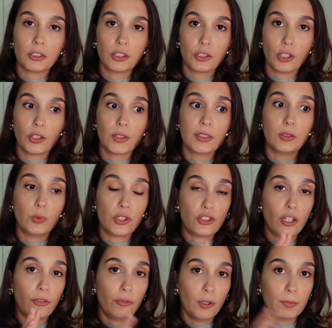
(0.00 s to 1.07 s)
Stories, which
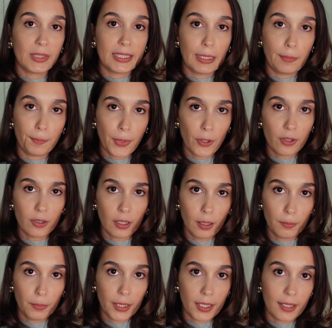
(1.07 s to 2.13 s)
are from the same parent
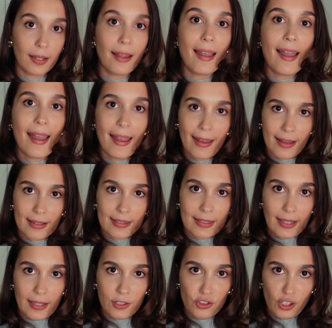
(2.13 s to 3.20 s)
company as
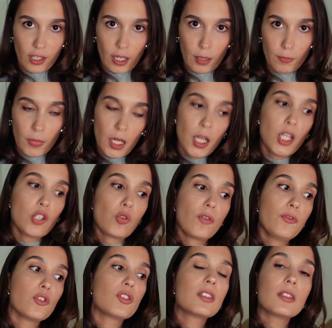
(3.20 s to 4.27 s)
H&M. So
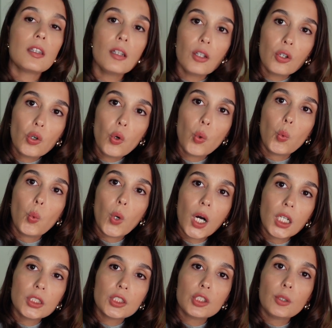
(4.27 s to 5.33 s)
if you still
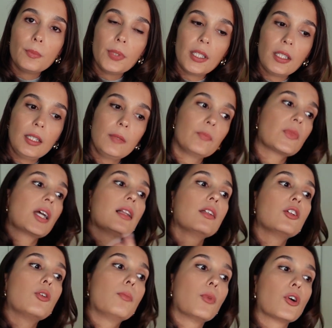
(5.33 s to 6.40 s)
want to be a
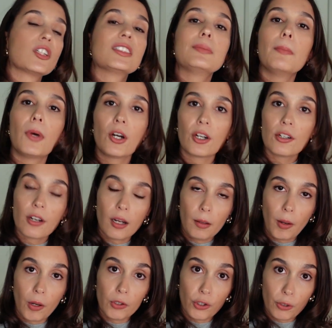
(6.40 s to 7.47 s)
little more smart
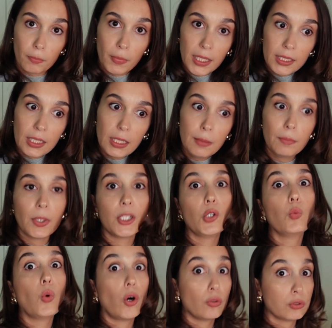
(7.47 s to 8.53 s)
about your money, but you
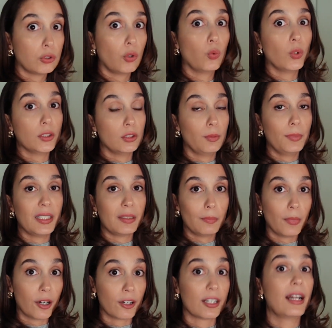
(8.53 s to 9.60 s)
also want to be
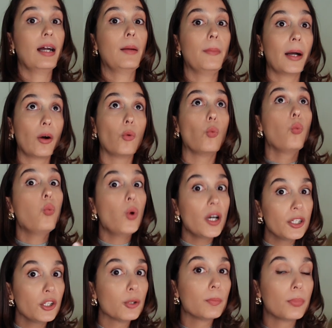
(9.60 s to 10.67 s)
smart about
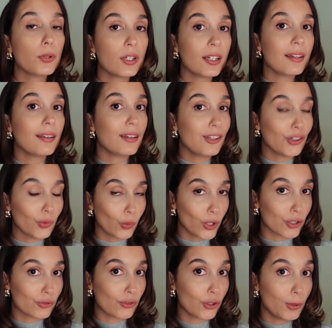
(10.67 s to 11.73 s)
what you're putting in your
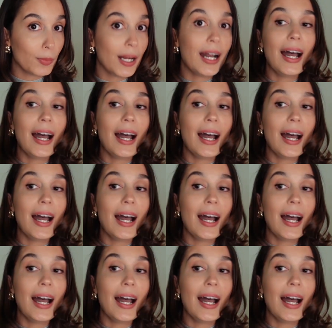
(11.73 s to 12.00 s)
wardrobe,